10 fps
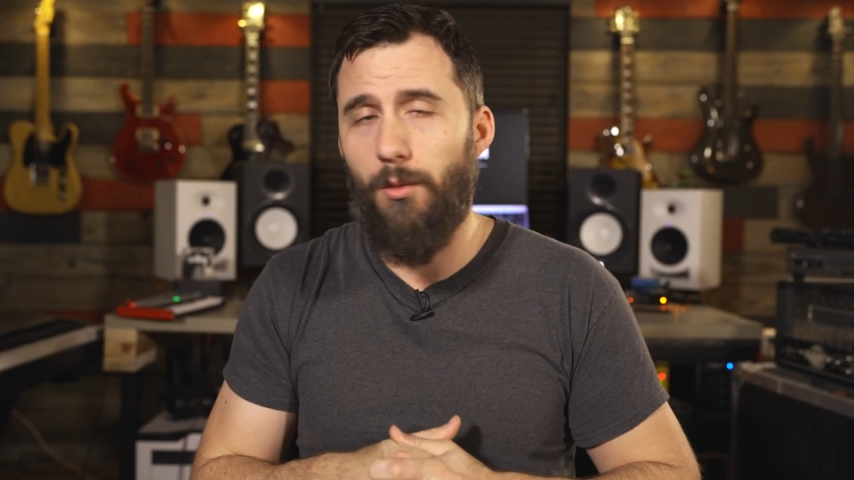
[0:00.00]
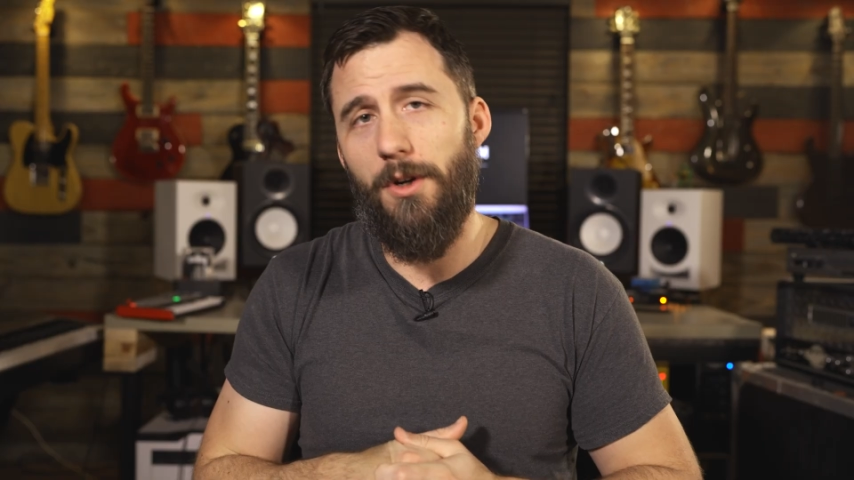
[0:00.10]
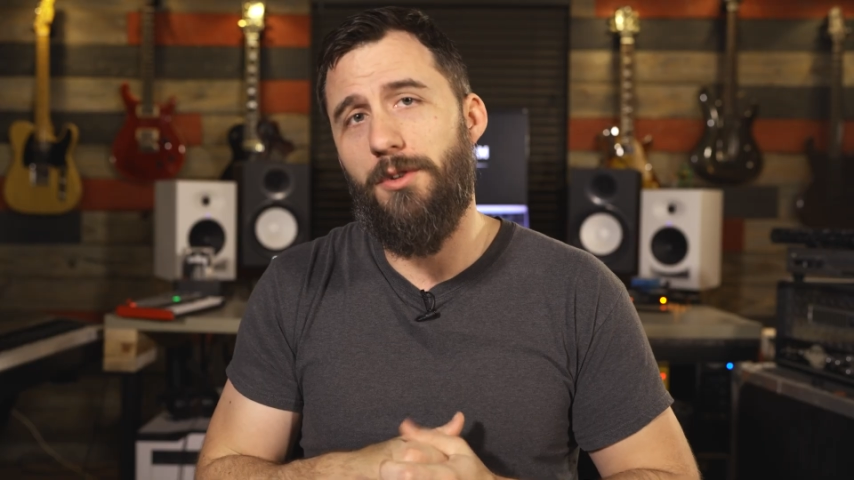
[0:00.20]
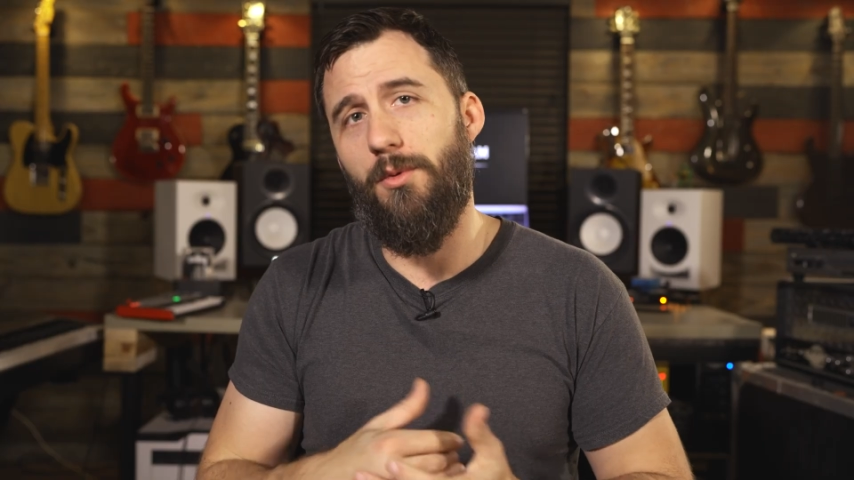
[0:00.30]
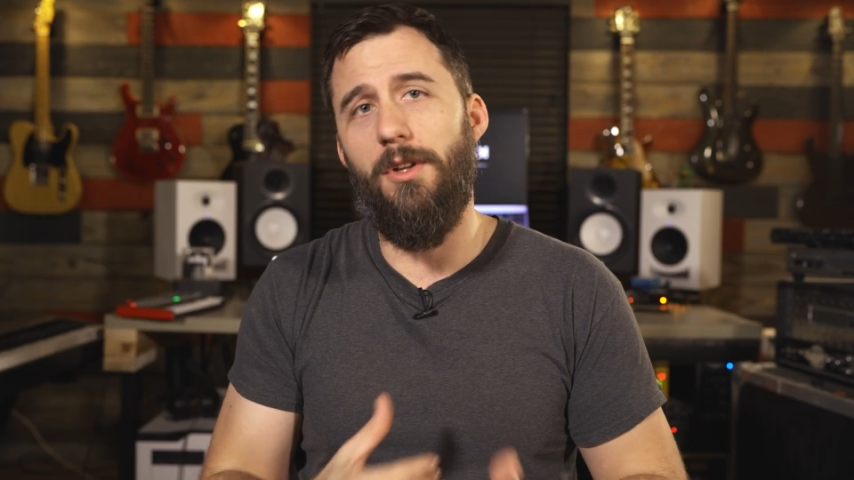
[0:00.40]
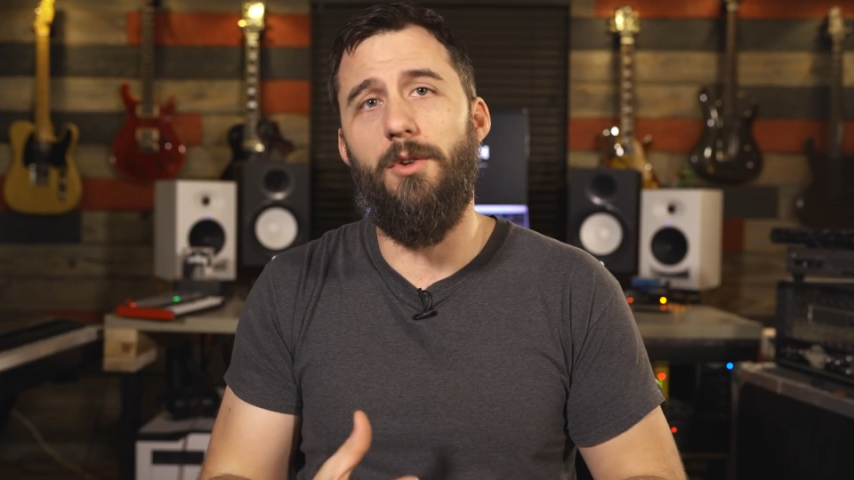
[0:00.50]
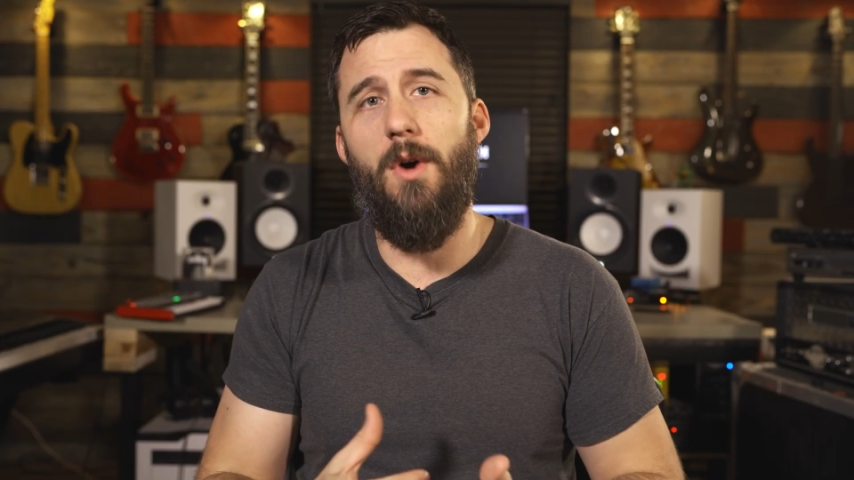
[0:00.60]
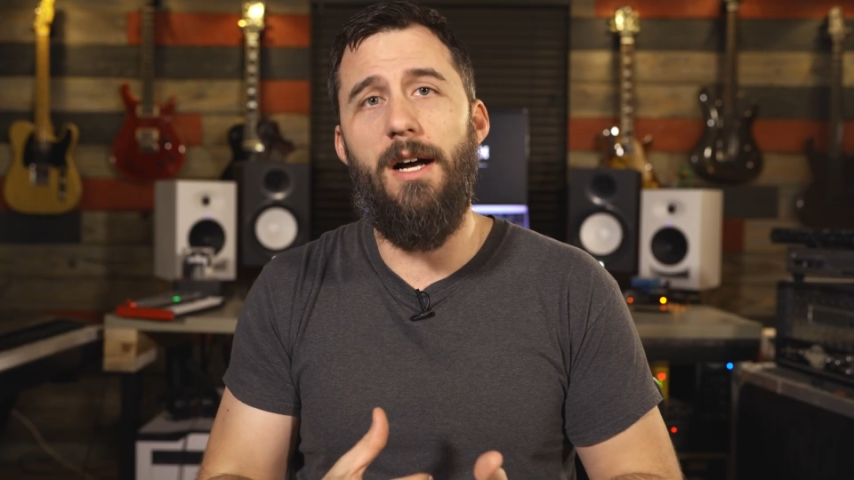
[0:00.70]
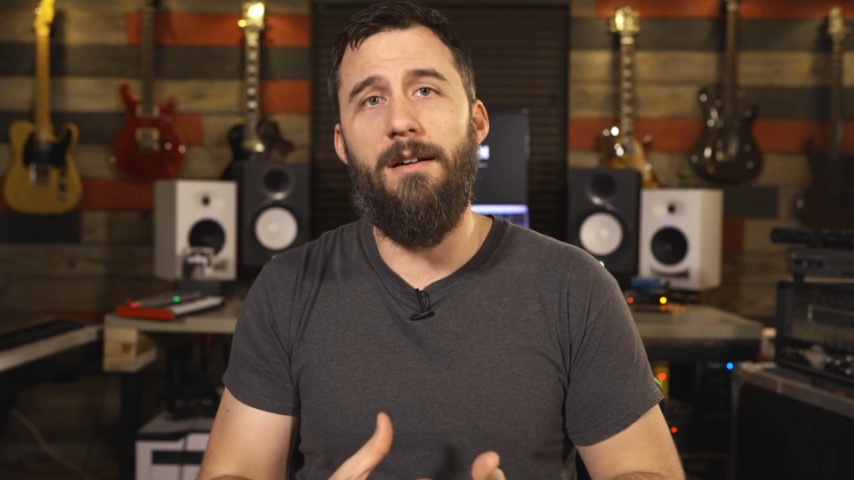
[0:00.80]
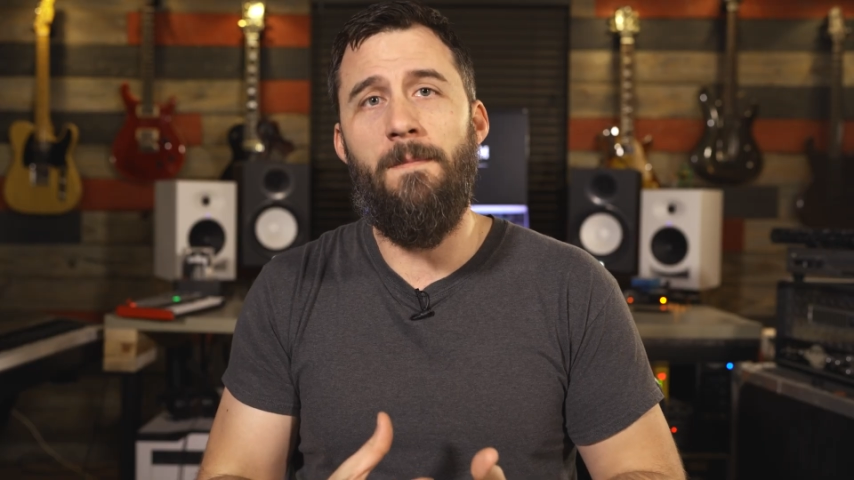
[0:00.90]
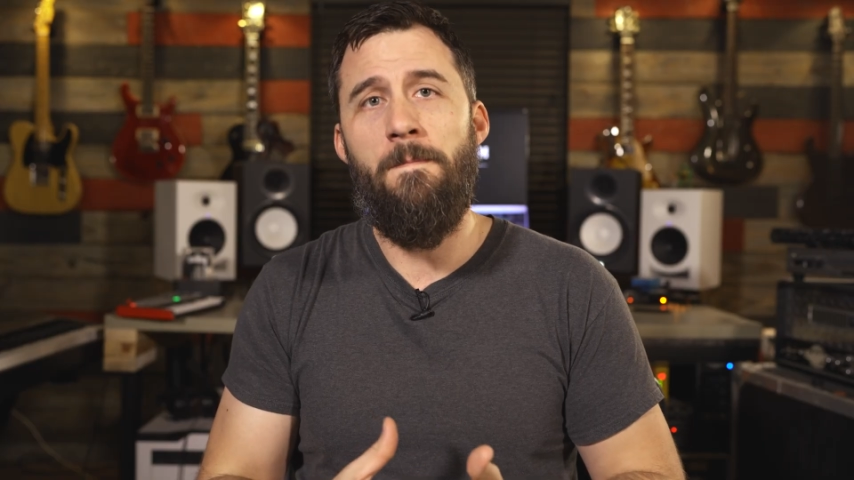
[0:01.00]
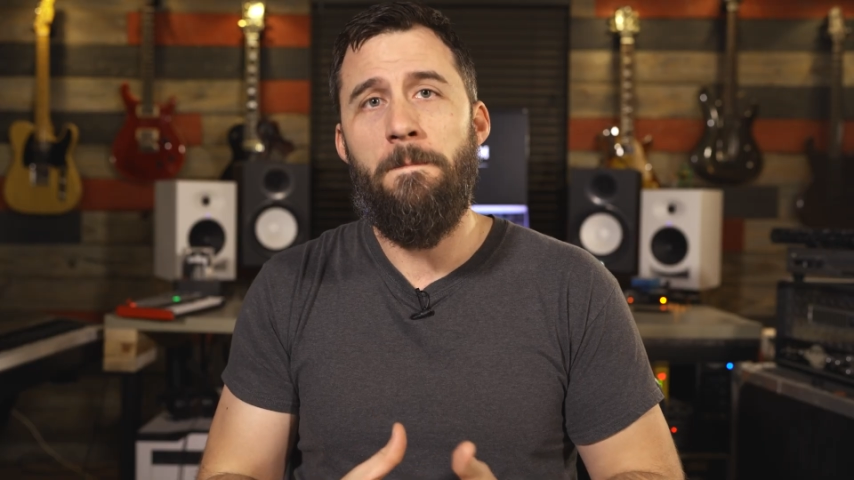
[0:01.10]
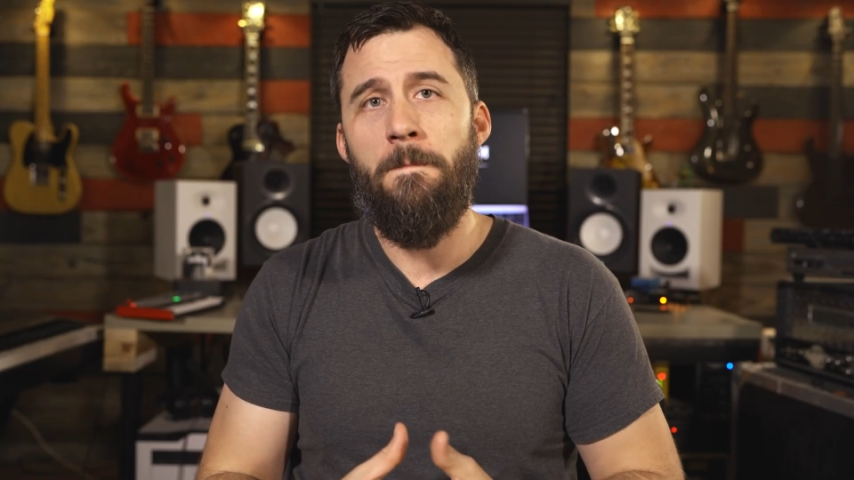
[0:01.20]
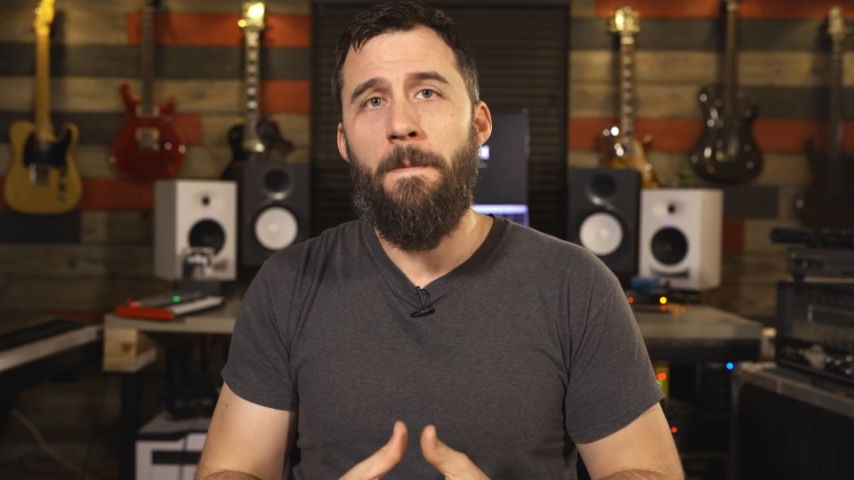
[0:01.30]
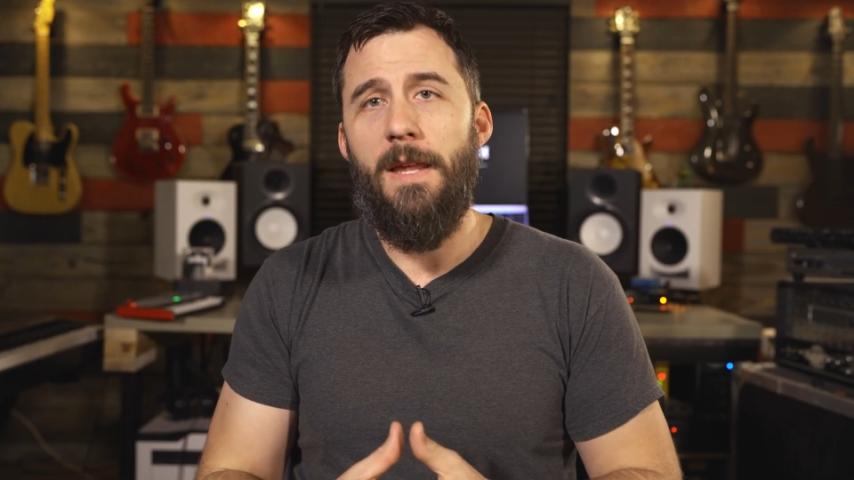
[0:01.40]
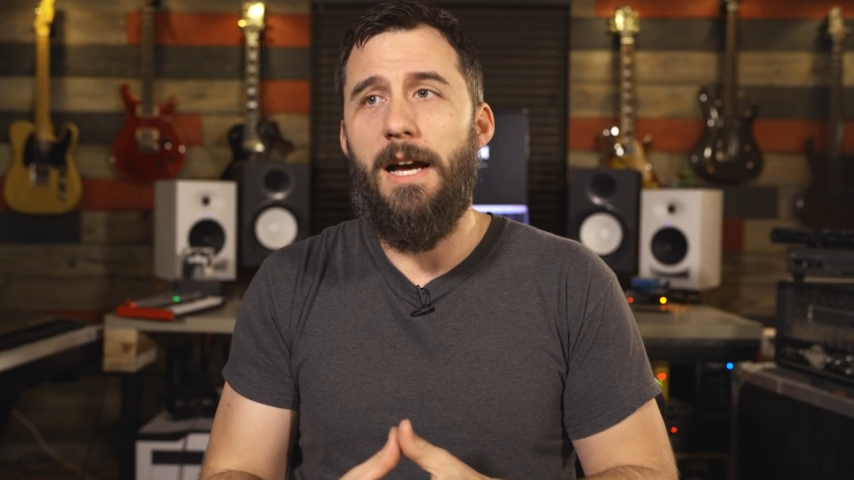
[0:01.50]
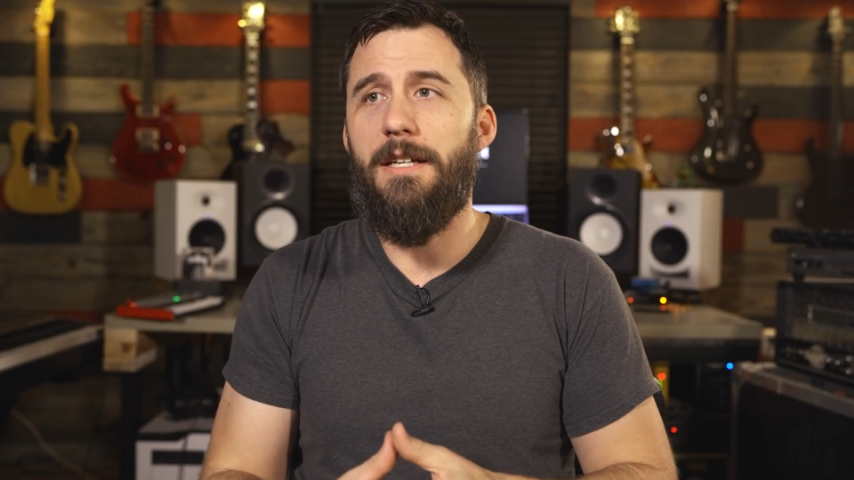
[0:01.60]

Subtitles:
worked really well. I